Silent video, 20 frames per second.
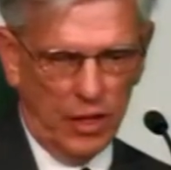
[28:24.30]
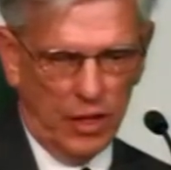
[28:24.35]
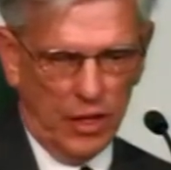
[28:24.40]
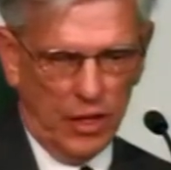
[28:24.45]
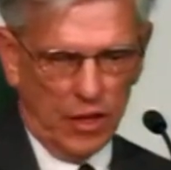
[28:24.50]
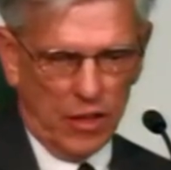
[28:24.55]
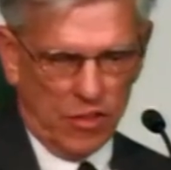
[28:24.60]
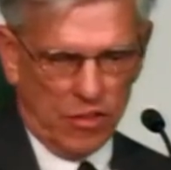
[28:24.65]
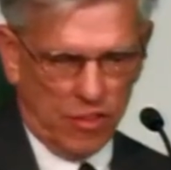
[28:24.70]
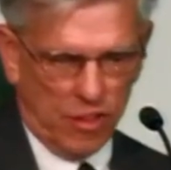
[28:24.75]

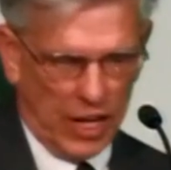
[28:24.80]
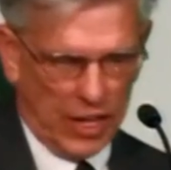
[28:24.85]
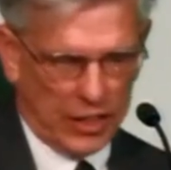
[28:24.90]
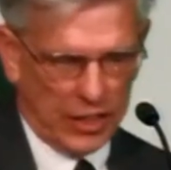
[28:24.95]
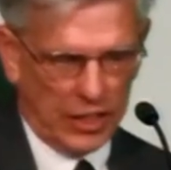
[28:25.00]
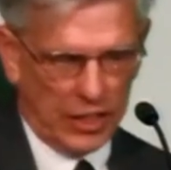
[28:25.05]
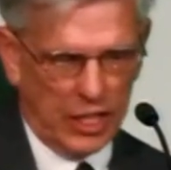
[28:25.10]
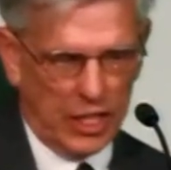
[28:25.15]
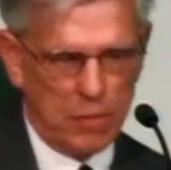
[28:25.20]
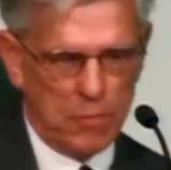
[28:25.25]

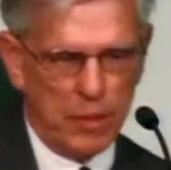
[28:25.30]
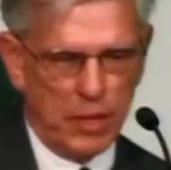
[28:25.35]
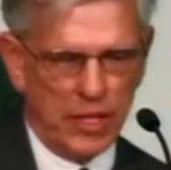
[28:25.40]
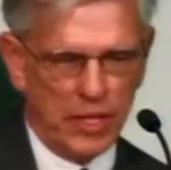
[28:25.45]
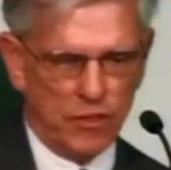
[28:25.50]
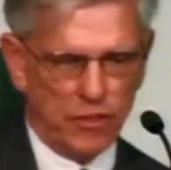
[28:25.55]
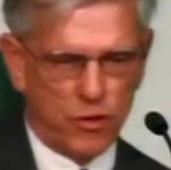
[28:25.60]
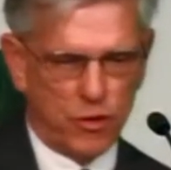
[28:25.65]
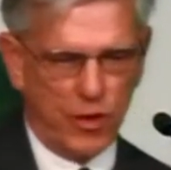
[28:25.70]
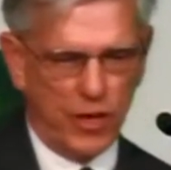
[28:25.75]
Secondly,
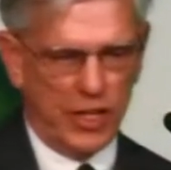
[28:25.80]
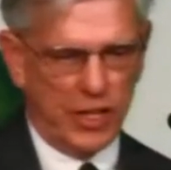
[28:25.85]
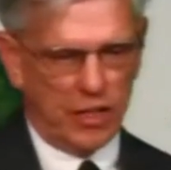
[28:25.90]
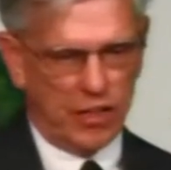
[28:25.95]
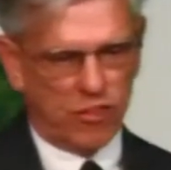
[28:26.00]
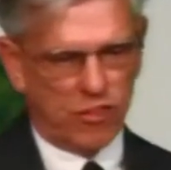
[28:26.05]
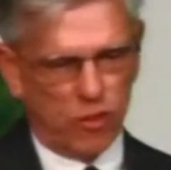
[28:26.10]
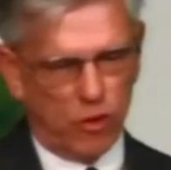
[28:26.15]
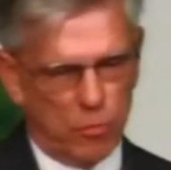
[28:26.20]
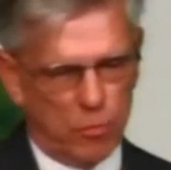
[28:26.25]
being treated
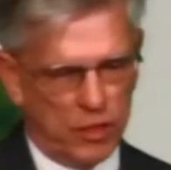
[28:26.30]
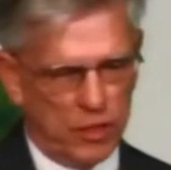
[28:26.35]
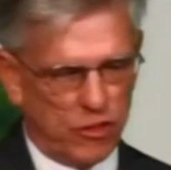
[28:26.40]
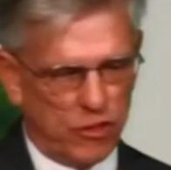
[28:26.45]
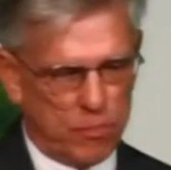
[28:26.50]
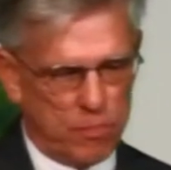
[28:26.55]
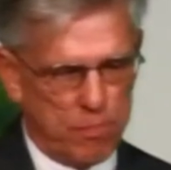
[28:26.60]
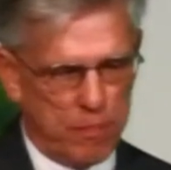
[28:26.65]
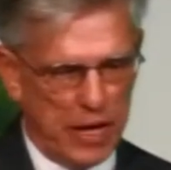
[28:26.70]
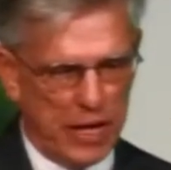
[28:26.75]
so
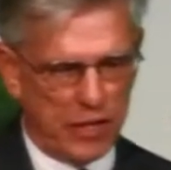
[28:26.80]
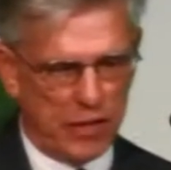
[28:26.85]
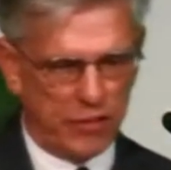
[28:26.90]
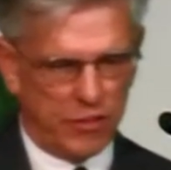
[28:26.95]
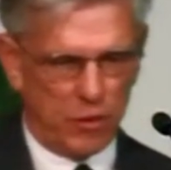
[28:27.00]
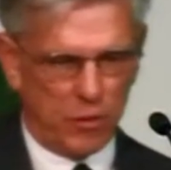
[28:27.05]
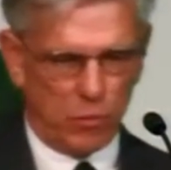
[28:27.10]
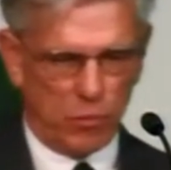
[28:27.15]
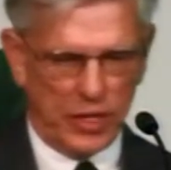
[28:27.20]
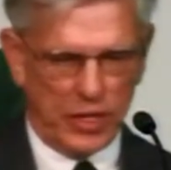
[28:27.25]
much better
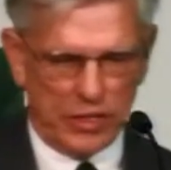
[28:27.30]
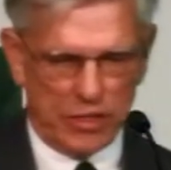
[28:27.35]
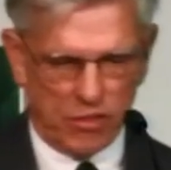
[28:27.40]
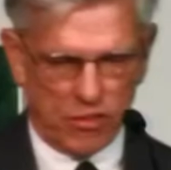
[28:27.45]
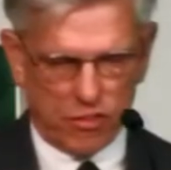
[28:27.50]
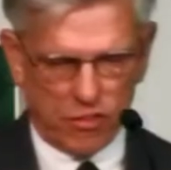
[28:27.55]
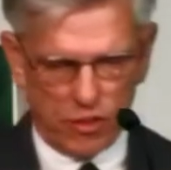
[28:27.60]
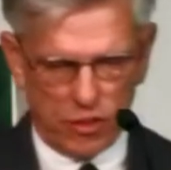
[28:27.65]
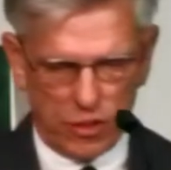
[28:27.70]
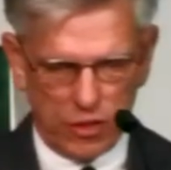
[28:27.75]
than we
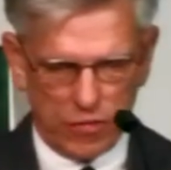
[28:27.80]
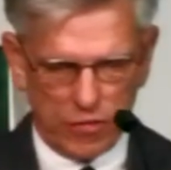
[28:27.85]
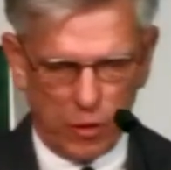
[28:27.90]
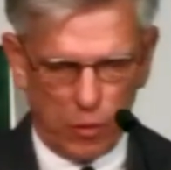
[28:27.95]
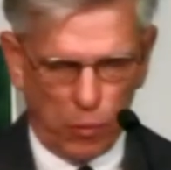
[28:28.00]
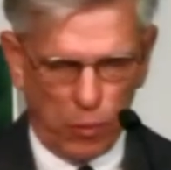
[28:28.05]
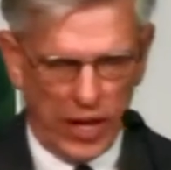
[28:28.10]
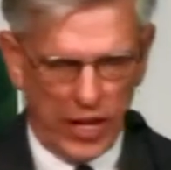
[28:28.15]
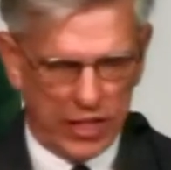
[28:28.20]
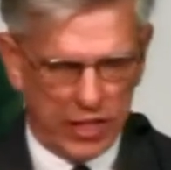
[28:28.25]
deserve
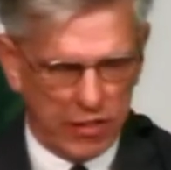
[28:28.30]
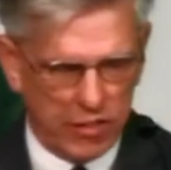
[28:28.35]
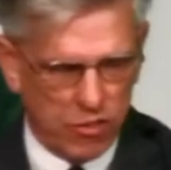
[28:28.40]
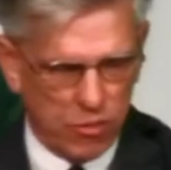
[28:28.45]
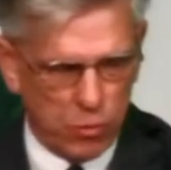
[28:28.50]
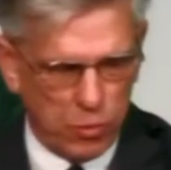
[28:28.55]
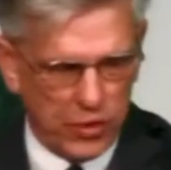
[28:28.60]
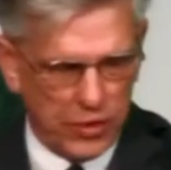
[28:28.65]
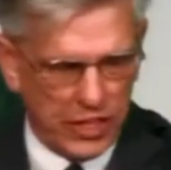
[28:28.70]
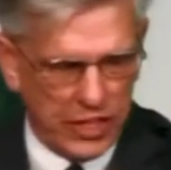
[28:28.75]
awakens
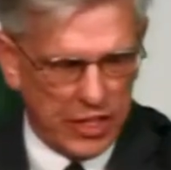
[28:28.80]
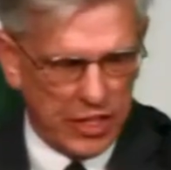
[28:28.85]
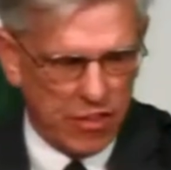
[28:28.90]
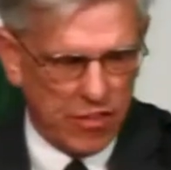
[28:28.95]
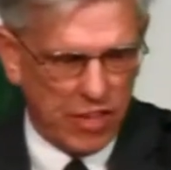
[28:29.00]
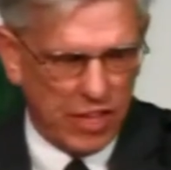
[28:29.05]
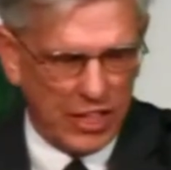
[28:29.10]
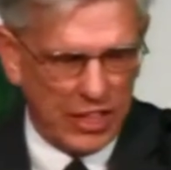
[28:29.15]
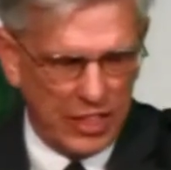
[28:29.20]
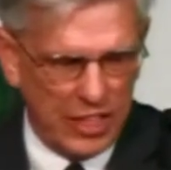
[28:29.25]
within
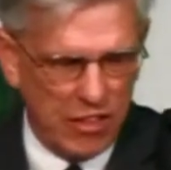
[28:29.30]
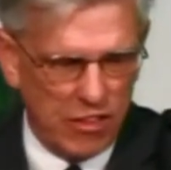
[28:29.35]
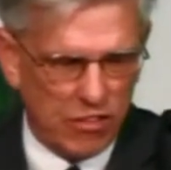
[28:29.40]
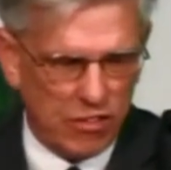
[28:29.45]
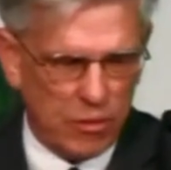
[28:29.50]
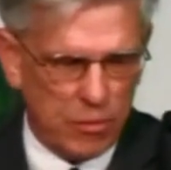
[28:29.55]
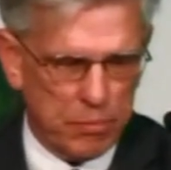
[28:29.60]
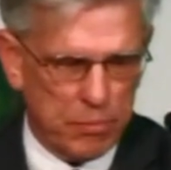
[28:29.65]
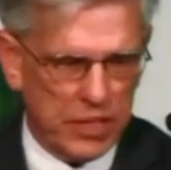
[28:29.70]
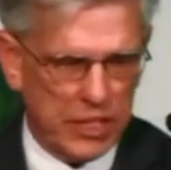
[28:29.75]
us at least
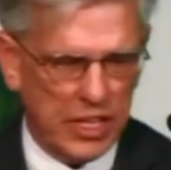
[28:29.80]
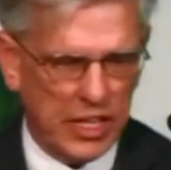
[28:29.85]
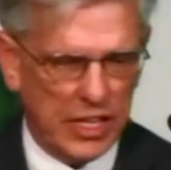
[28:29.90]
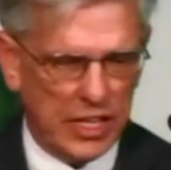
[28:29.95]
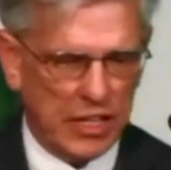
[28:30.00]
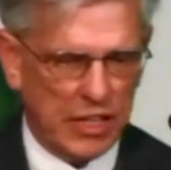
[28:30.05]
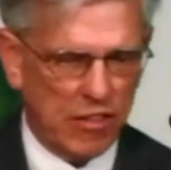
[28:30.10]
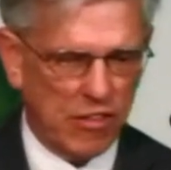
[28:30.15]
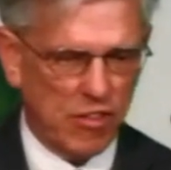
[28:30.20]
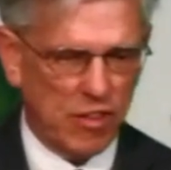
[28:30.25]
the
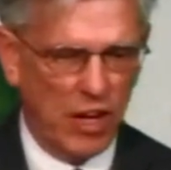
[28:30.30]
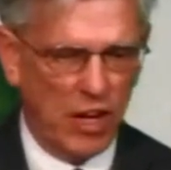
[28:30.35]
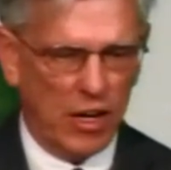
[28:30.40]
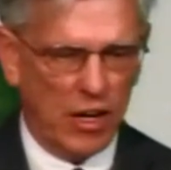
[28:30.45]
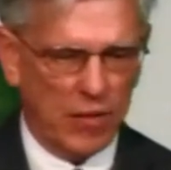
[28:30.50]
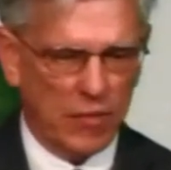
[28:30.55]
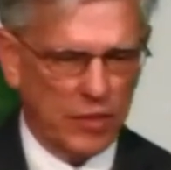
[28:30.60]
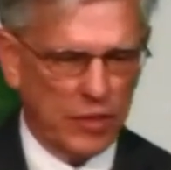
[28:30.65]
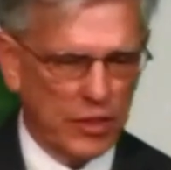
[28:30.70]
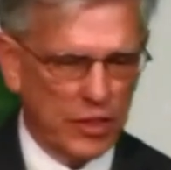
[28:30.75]
beginnings
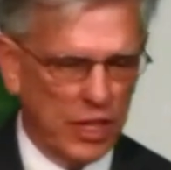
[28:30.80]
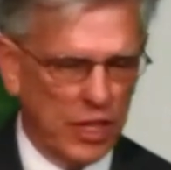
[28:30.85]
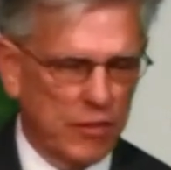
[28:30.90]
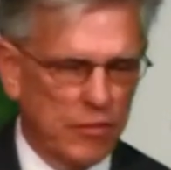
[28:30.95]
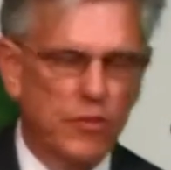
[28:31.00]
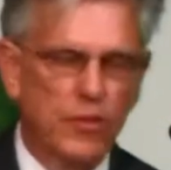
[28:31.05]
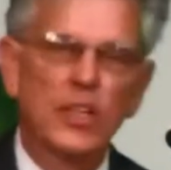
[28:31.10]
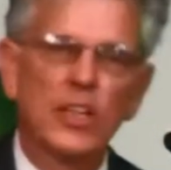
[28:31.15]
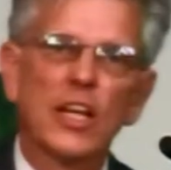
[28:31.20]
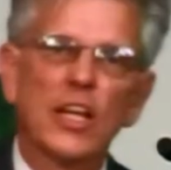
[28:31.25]
of our
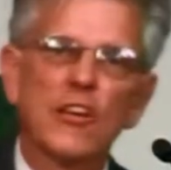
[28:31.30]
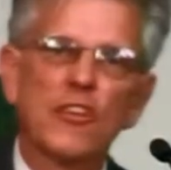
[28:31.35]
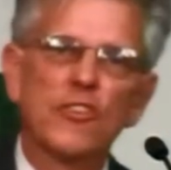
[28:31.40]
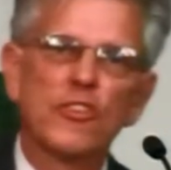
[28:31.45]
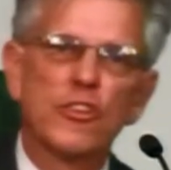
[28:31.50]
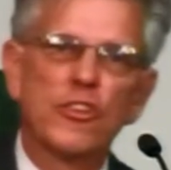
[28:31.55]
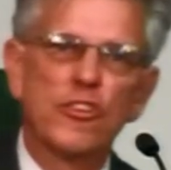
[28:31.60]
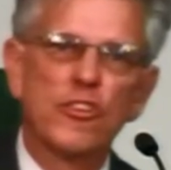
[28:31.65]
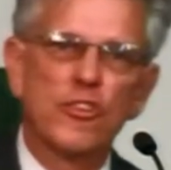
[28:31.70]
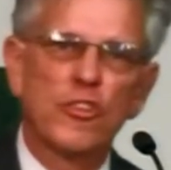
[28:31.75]
love
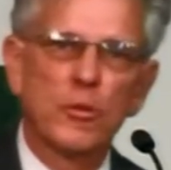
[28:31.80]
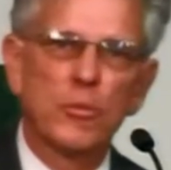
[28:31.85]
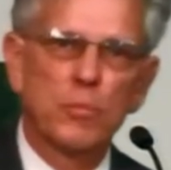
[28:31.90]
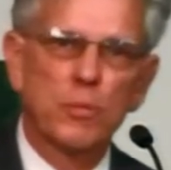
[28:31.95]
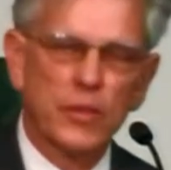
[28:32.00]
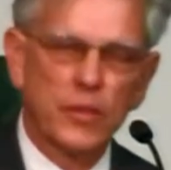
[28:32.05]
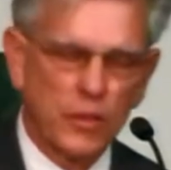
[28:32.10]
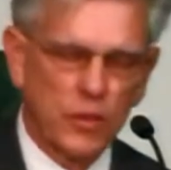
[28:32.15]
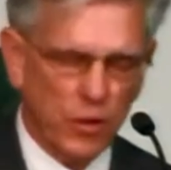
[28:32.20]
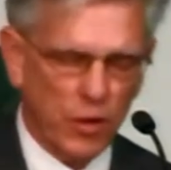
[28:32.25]
relationship
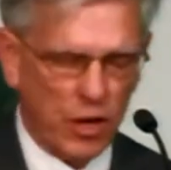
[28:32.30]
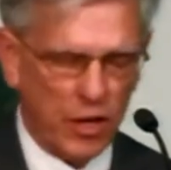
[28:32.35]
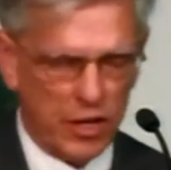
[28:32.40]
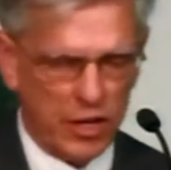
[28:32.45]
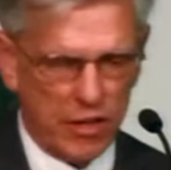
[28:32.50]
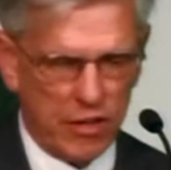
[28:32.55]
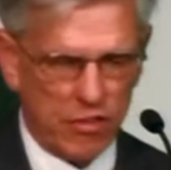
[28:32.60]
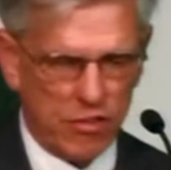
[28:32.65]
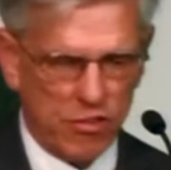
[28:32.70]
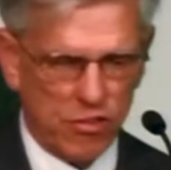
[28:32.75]
with
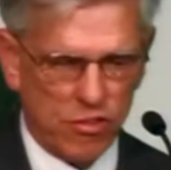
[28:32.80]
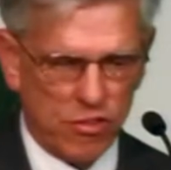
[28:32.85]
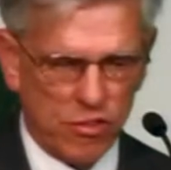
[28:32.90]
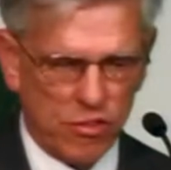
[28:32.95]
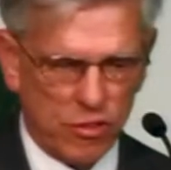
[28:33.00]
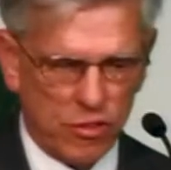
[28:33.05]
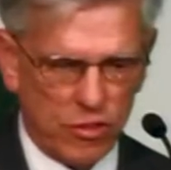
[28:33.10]
Christ.